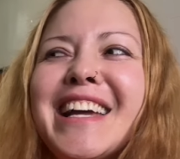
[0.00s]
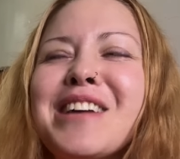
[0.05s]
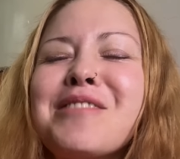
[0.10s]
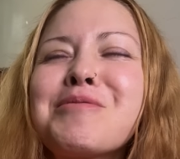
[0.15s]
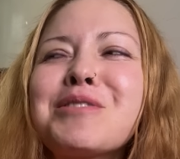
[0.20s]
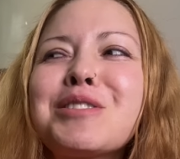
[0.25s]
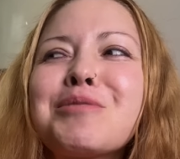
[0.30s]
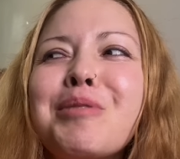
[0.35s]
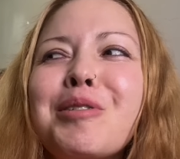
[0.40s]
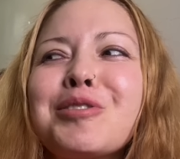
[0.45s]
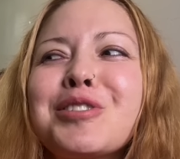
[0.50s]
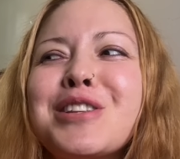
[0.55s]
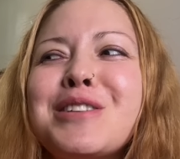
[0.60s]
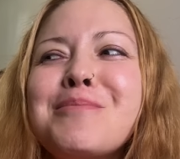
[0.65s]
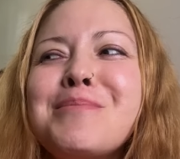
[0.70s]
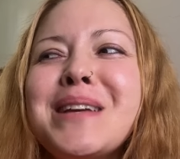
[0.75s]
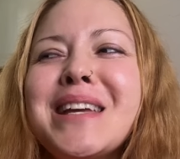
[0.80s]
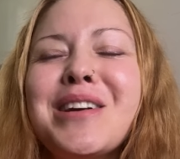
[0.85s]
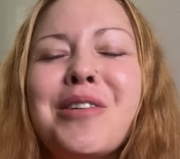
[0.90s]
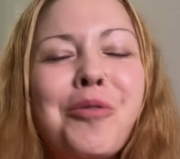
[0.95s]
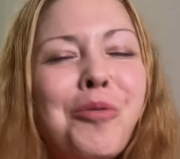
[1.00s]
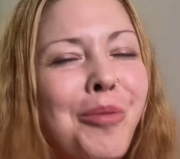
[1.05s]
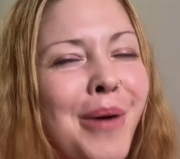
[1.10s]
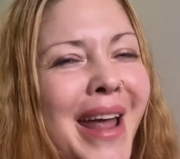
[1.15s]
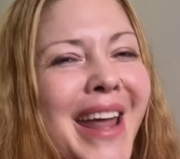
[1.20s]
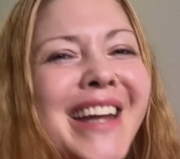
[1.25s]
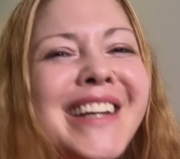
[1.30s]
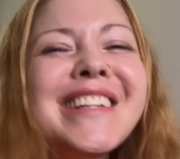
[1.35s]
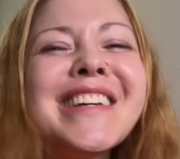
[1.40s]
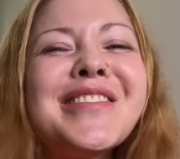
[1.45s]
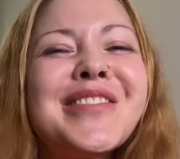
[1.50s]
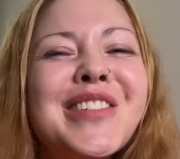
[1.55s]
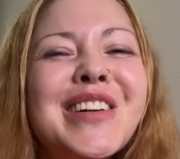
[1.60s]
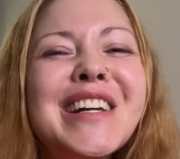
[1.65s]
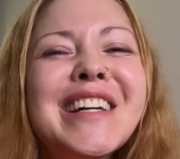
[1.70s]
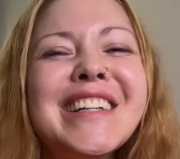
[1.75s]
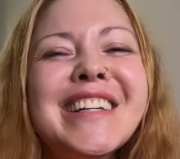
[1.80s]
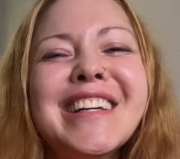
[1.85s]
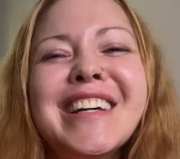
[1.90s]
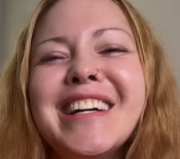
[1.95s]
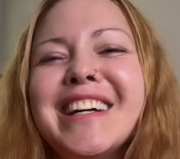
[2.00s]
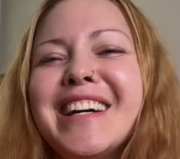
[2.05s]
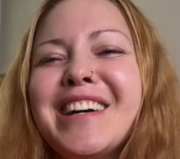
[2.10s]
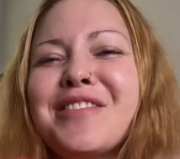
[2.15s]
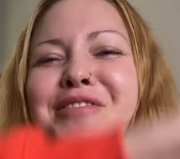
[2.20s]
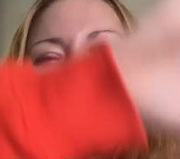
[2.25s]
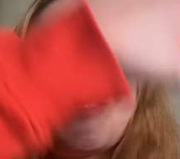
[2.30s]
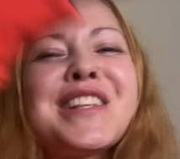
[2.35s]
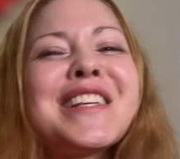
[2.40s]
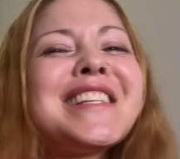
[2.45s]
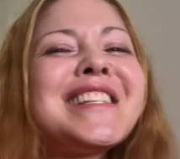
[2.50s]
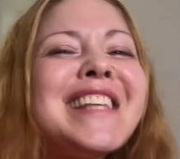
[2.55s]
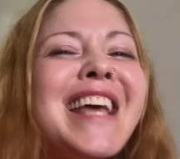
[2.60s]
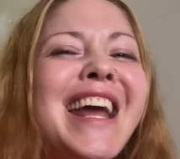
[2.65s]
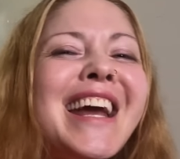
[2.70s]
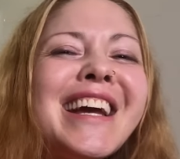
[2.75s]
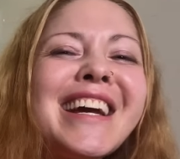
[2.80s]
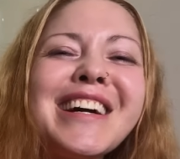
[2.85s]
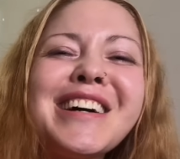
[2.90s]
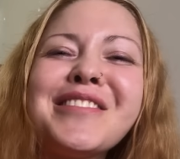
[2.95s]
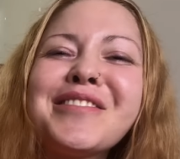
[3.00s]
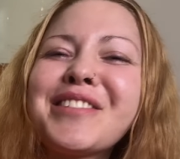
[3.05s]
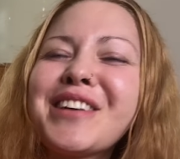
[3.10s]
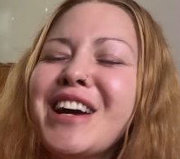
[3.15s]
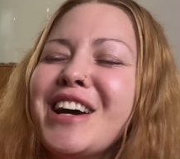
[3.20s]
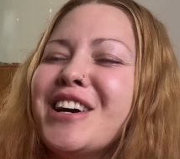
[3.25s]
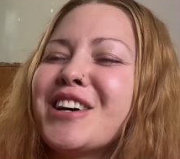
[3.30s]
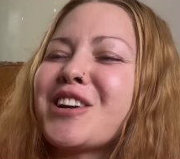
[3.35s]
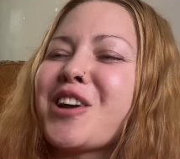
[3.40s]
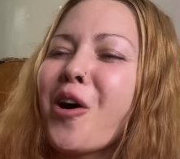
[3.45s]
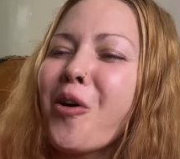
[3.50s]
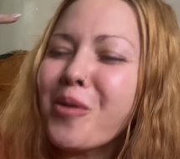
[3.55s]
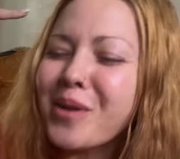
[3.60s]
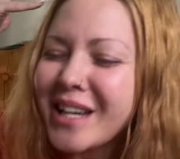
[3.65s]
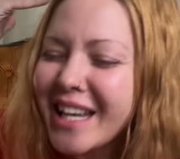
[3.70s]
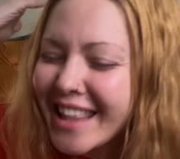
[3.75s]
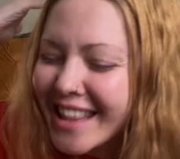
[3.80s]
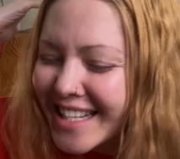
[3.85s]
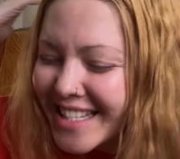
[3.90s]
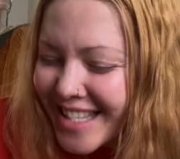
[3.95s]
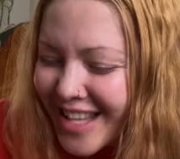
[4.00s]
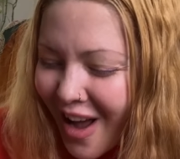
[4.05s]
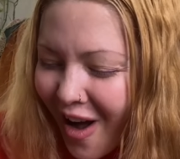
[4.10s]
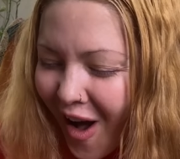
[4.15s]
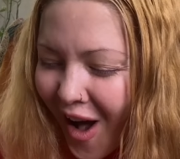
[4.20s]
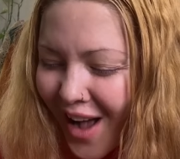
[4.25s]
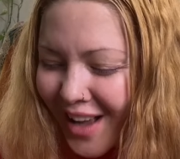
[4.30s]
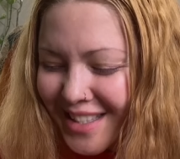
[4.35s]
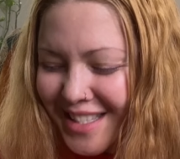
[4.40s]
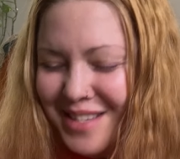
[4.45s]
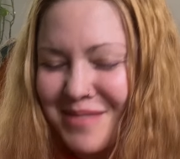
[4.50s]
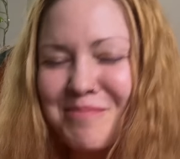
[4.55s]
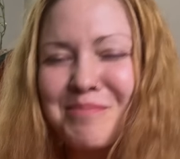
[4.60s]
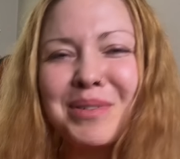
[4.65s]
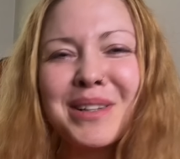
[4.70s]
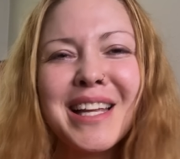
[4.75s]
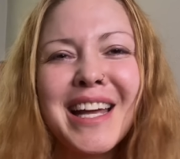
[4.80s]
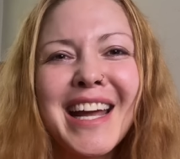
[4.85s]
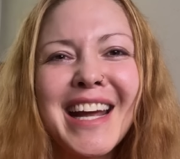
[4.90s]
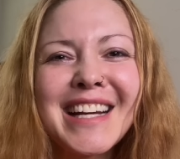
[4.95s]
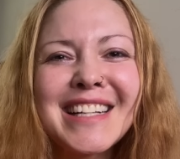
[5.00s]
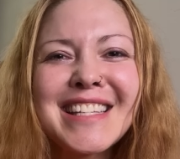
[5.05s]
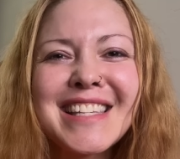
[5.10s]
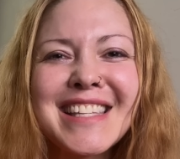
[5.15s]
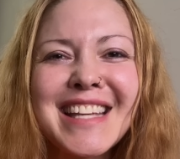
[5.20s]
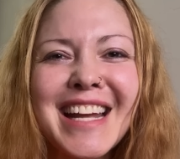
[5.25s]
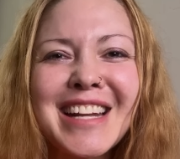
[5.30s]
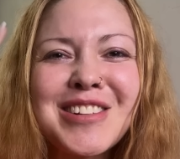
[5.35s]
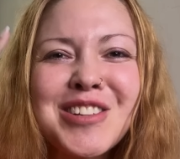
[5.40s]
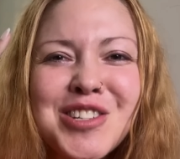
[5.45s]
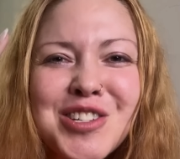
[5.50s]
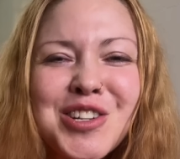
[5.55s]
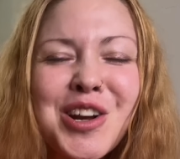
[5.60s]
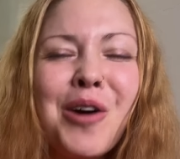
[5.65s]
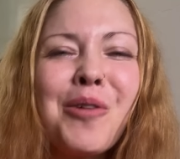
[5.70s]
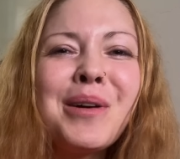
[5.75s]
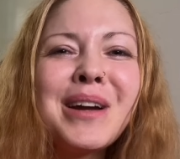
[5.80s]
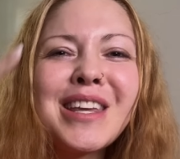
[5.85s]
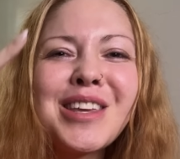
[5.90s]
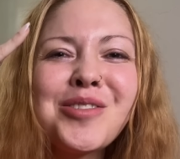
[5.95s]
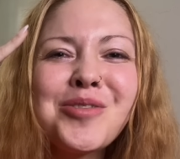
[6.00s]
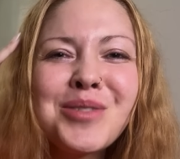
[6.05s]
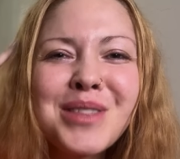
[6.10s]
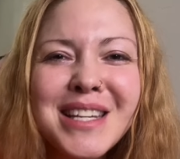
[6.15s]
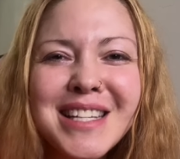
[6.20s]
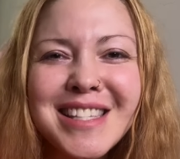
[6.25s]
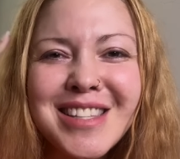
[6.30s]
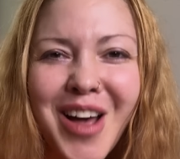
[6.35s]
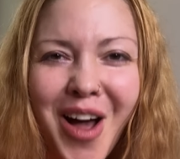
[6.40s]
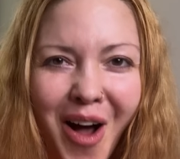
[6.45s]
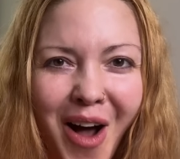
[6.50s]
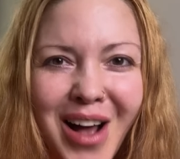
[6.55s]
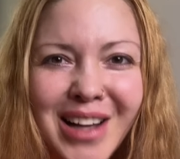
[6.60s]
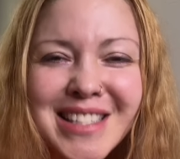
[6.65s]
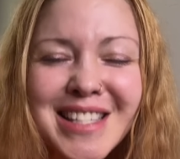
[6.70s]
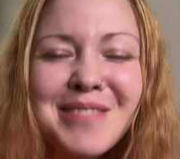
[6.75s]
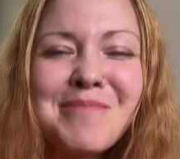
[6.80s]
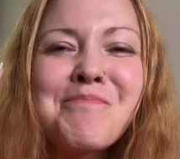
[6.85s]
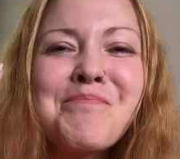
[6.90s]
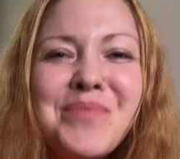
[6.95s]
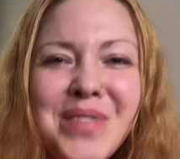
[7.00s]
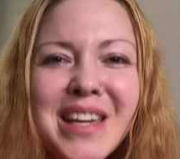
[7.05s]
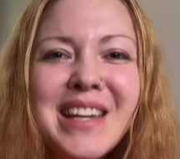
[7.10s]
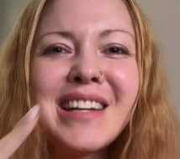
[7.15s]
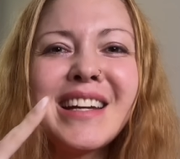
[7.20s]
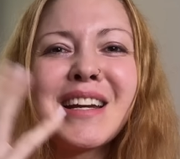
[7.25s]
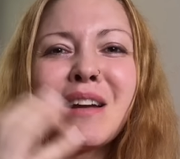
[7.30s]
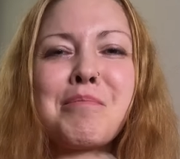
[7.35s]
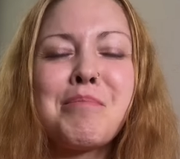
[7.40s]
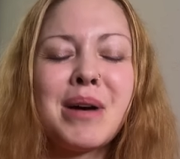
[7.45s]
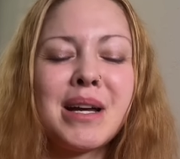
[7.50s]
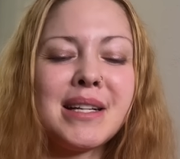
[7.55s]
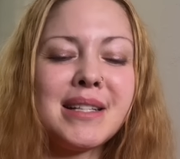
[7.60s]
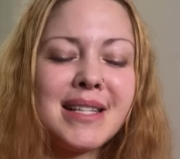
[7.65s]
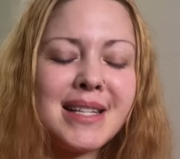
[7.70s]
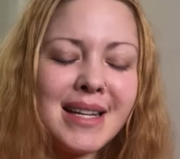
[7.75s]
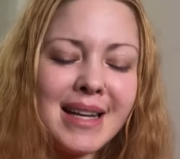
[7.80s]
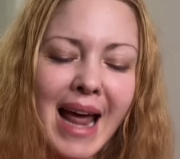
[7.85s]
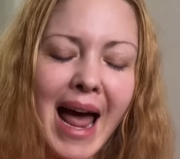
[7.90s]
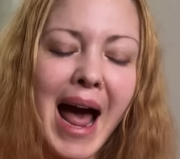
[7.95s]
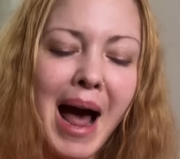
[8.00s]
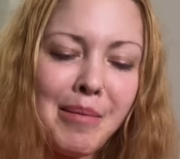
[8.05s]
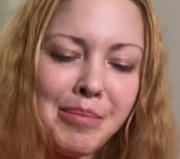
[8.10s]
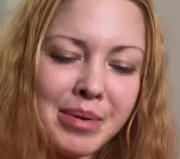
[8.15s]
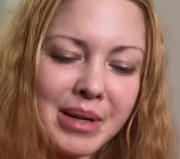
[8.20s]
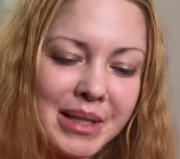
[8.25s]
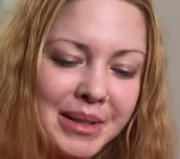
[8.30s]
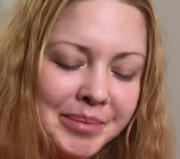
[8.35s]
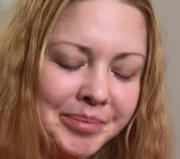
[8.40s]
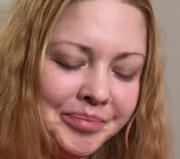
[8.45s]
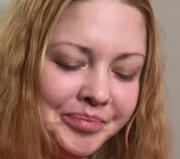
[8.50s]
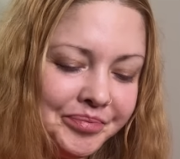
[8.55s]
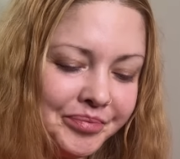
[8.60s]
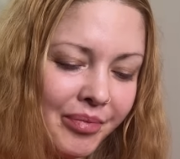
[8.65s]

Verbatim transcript: it was supposed to be way different for the sake of going to this awesome place and showing you this awesome thing, but it didn't happen.